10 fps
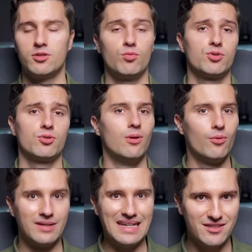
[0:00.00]
you want to
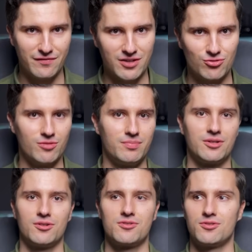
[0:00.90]
learn native Android
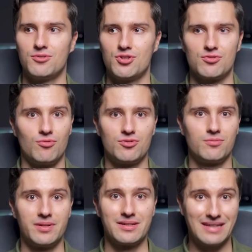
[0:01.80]
because you just want to
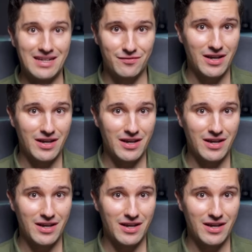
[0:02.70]
build native